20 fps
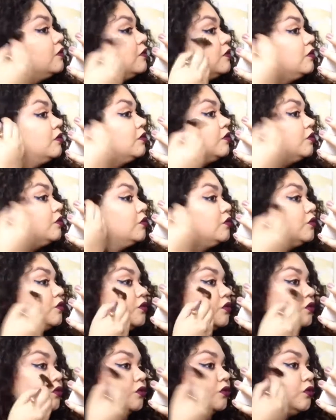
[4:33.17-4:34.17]

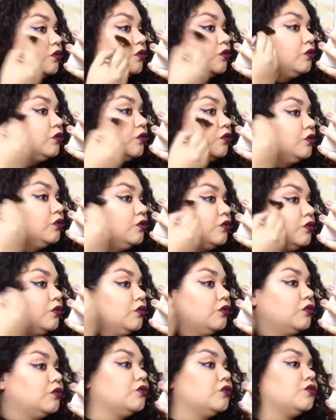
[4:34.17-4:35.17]

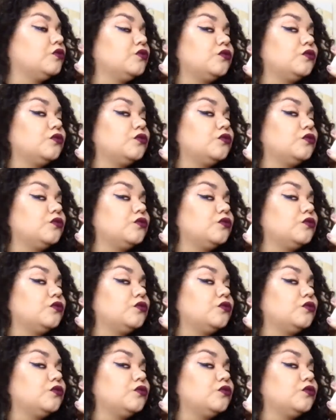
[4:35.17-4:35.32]
(no one is talking)